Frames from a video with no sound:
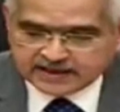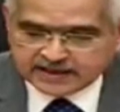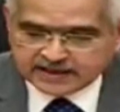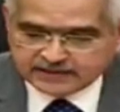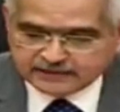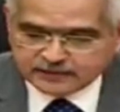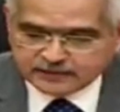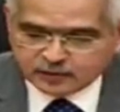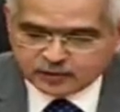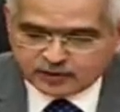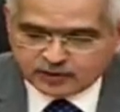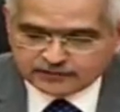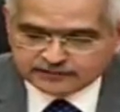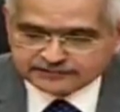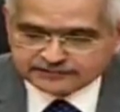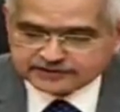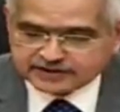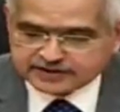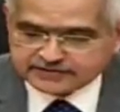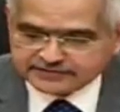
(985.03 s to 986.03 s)
In view
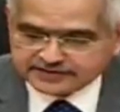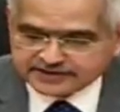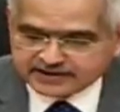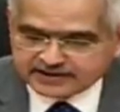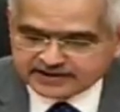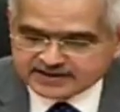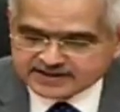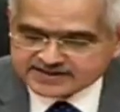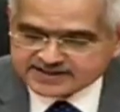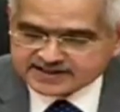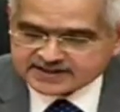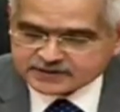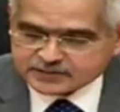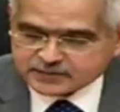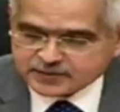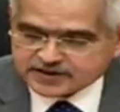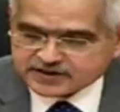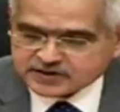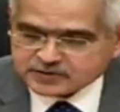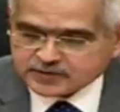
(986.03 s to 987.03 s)
of the difficulties
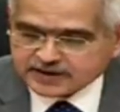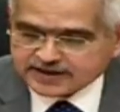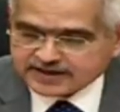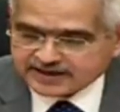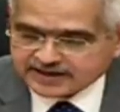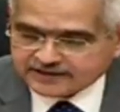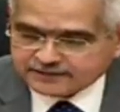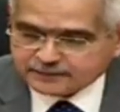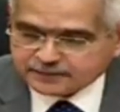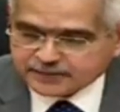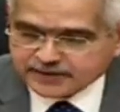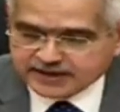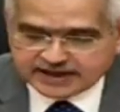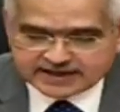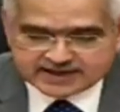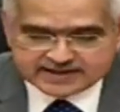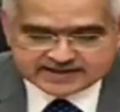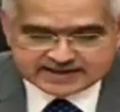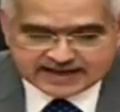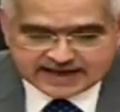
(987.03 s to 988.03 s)
expressed by
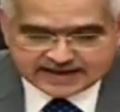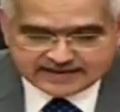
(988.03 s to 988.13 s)
FPIs